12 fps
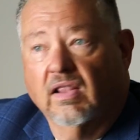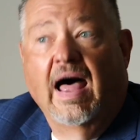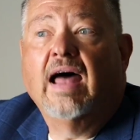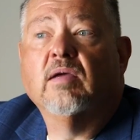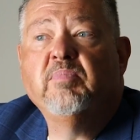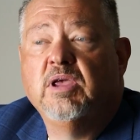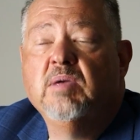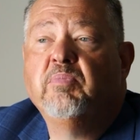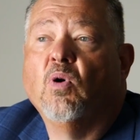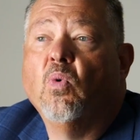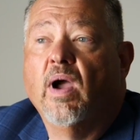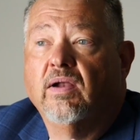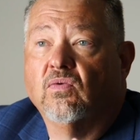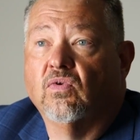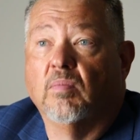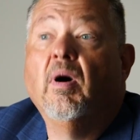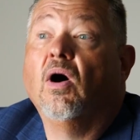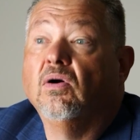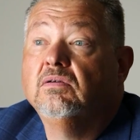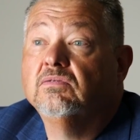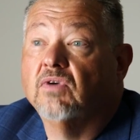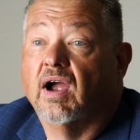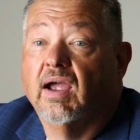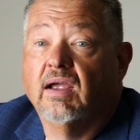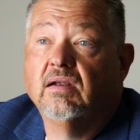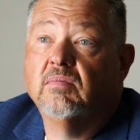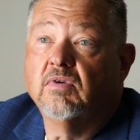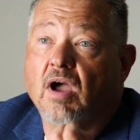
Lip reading: lot of people went remote, right?